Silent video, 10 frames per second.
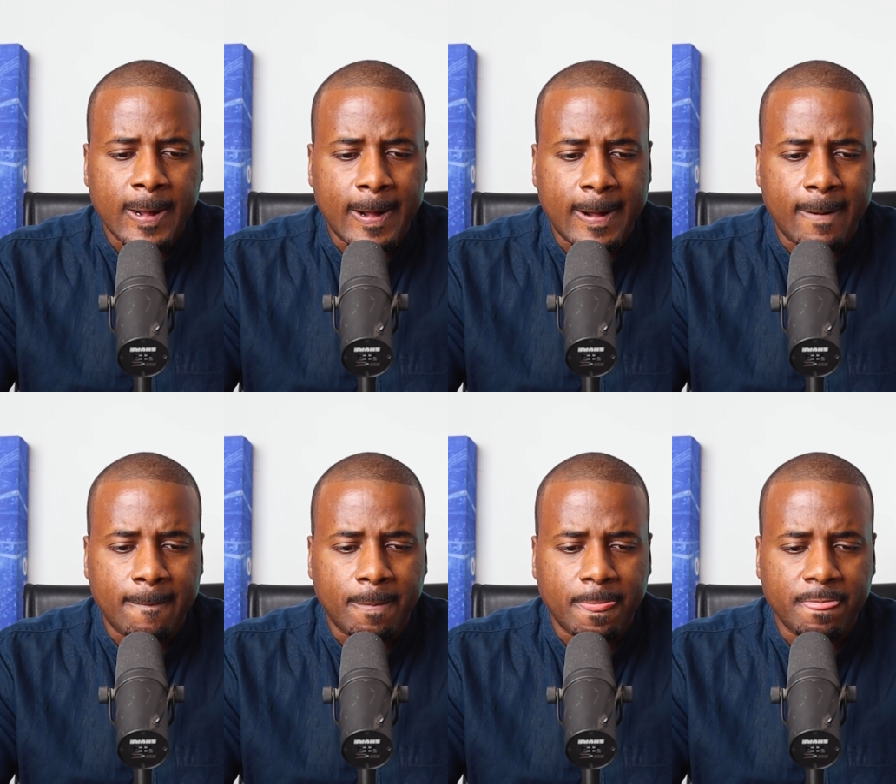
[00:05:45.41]

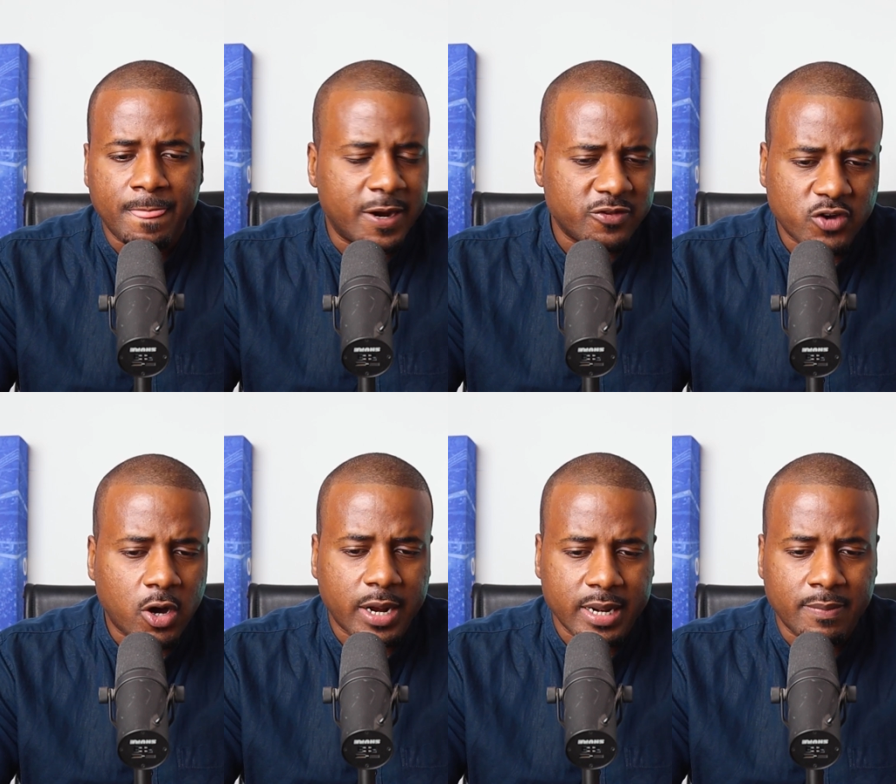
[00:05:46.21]
Um, they're
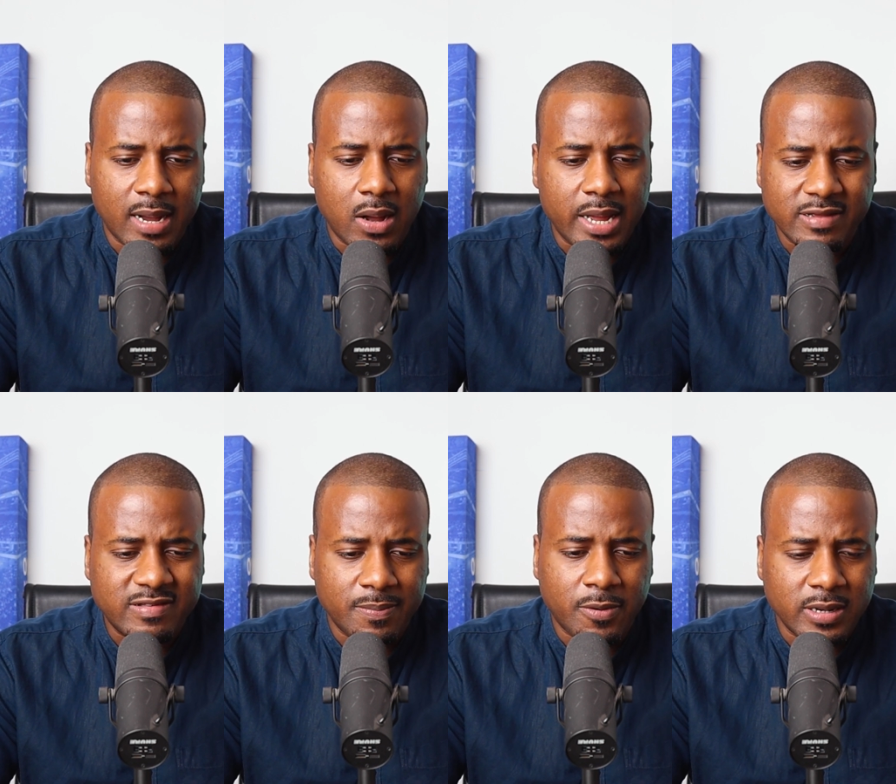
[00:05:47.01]
talking about, and this
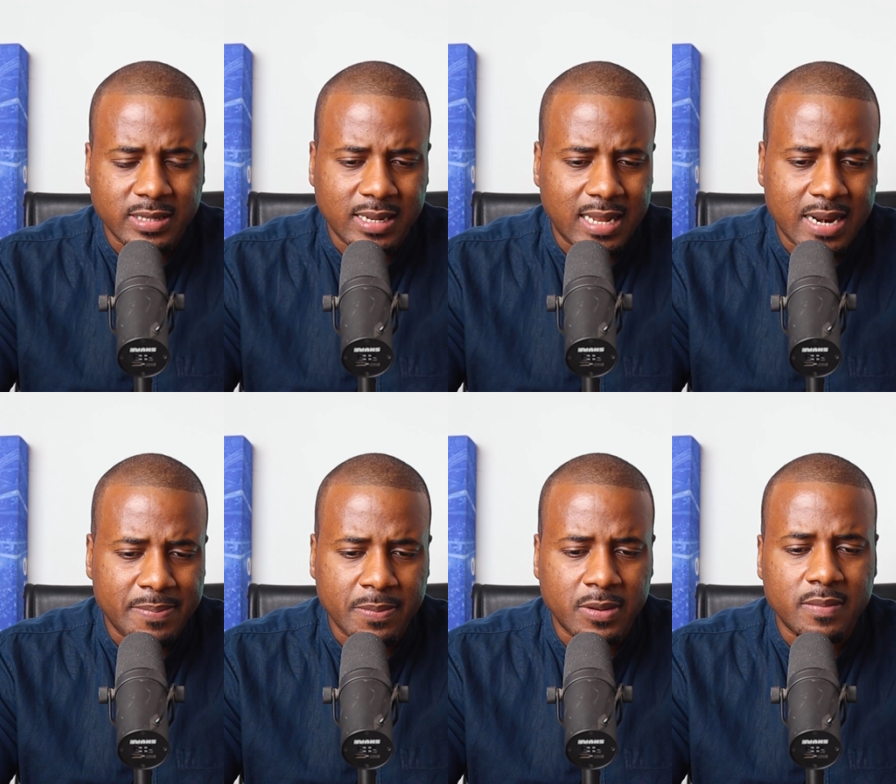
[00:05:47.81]
is the part that a lot of
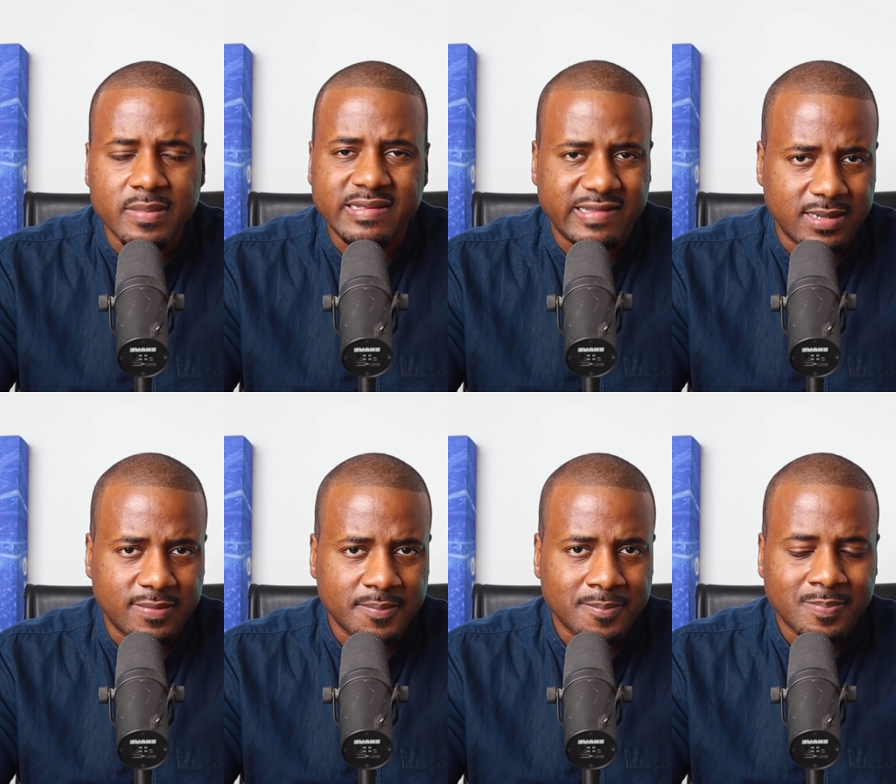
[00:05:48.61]
people are
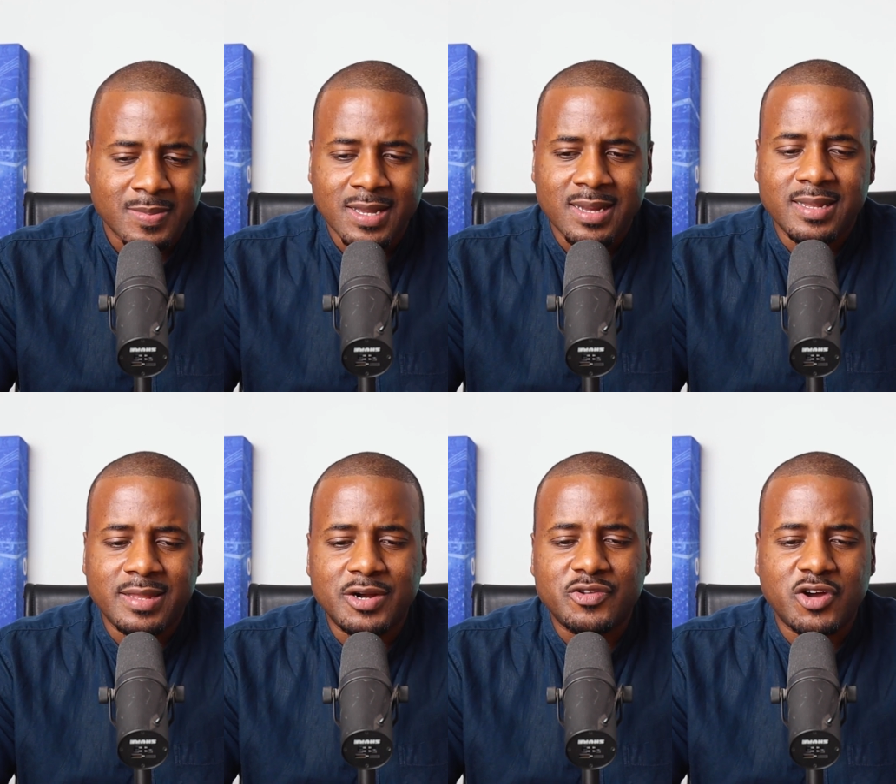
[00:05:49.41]
missing,
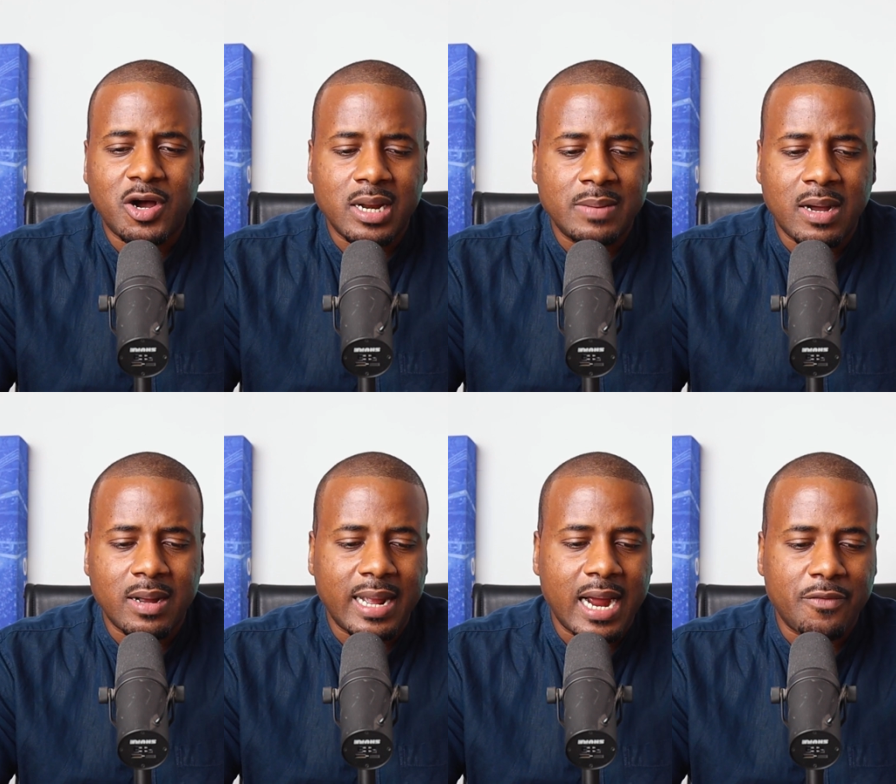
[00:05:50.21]
they're talking
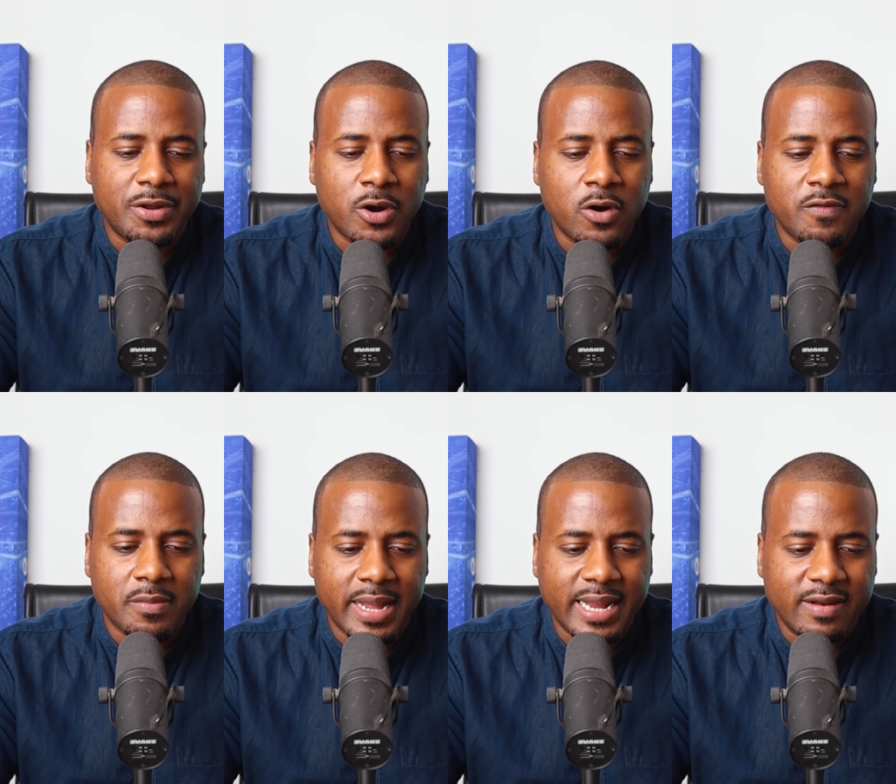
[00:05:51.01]
about Kyrie
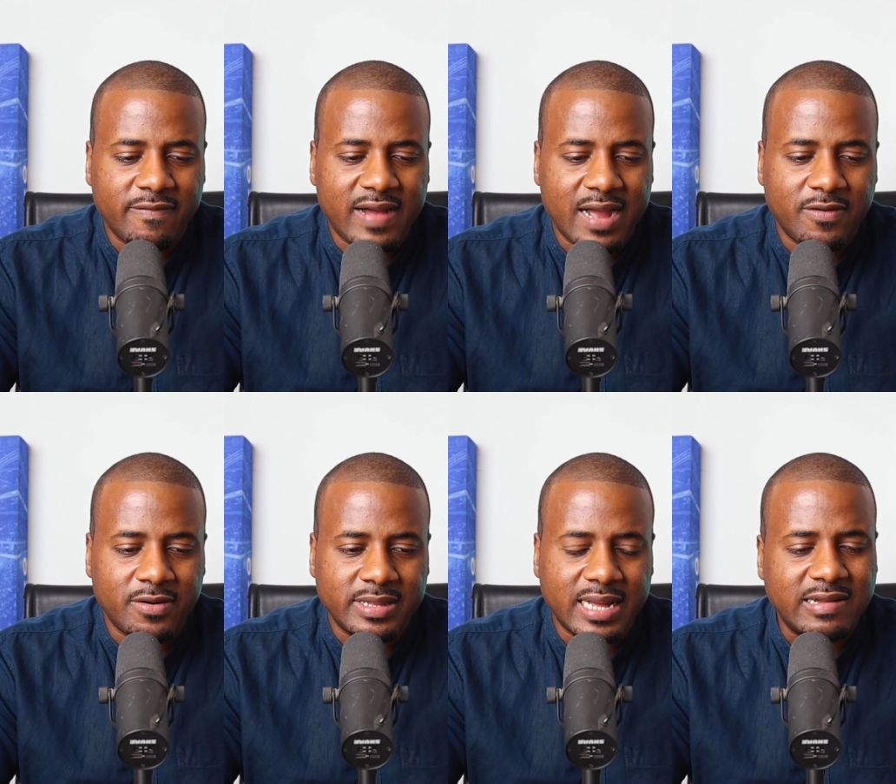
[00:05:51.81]
Irving making a five
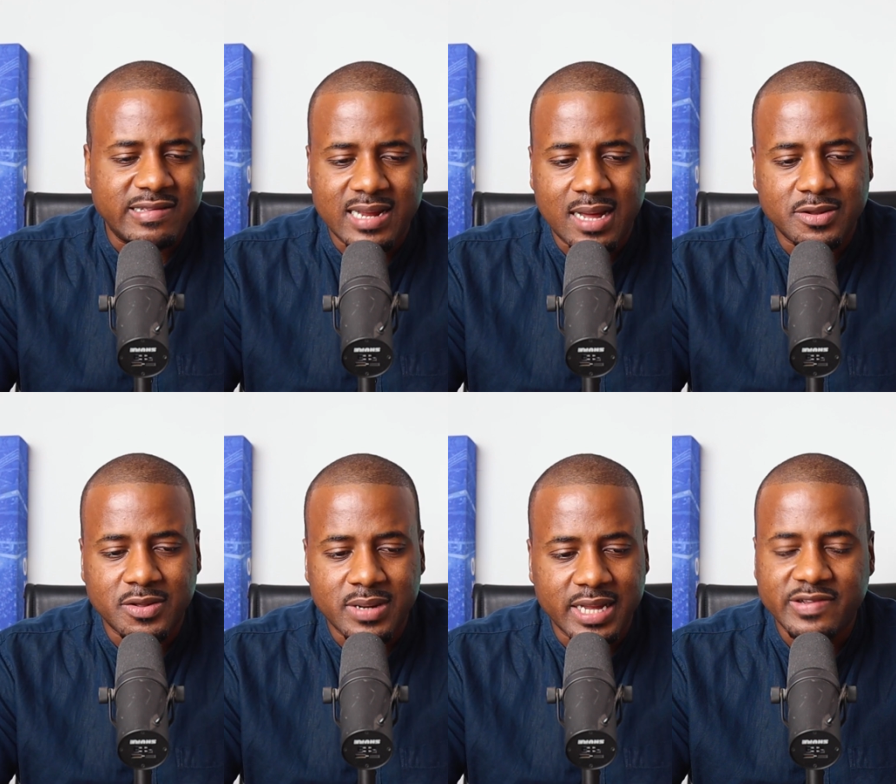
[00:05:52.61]
hundred thousand dollar
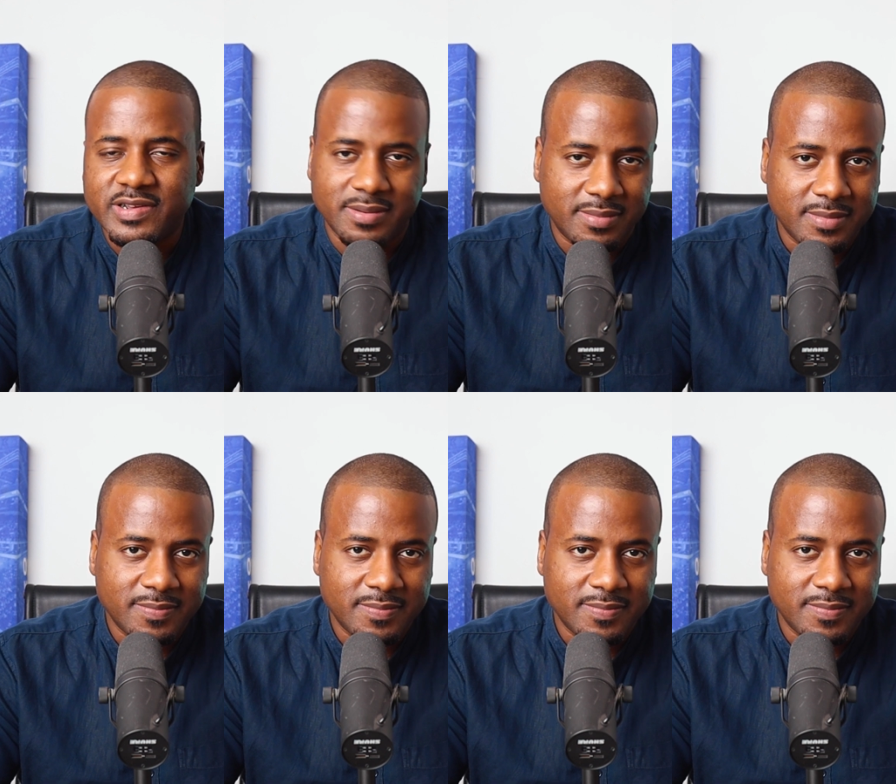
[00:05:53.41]
donation,